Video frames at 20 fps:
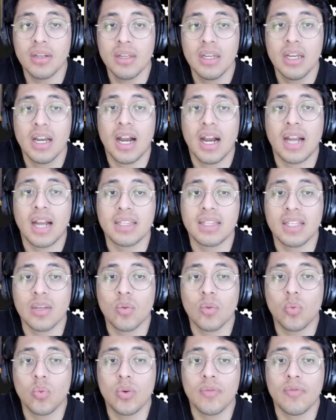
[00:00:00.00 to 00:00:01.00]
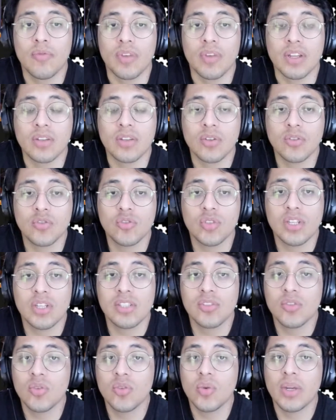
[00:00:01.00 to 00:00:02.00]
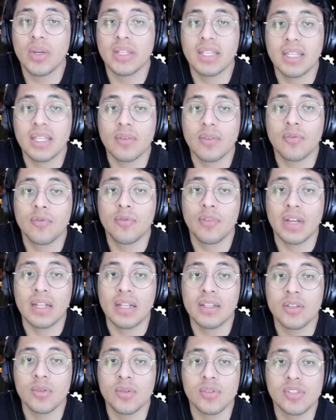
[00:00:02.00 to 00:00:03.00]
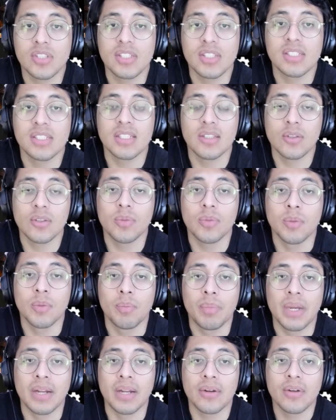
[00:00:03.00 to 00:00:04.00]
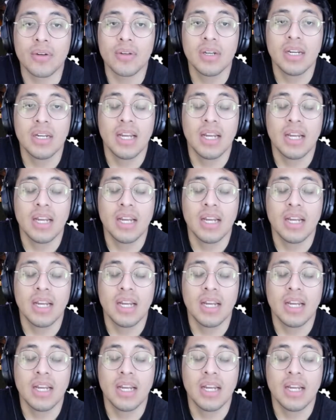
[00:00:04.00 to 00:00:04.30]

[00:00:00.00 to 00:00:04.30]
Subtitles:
I think what Victor tries to do, I think Aphelios does a little bit better.